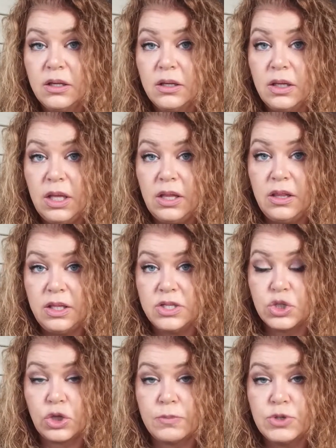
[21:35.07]
in the
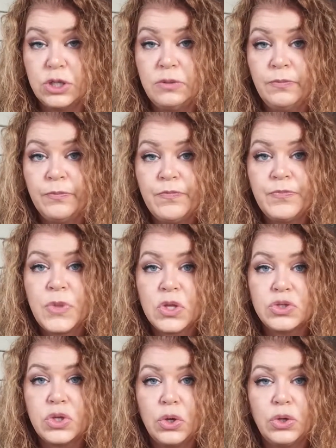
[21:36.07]
description
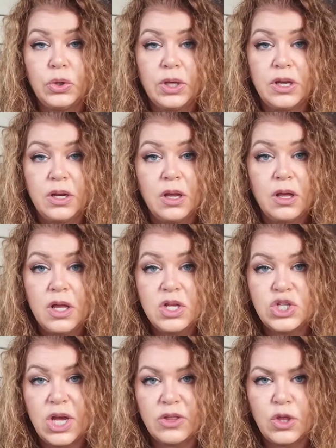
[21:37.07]
so you can
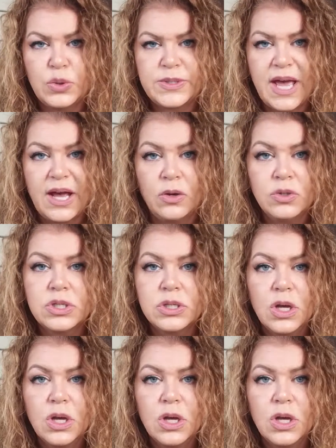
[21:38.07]
check those out.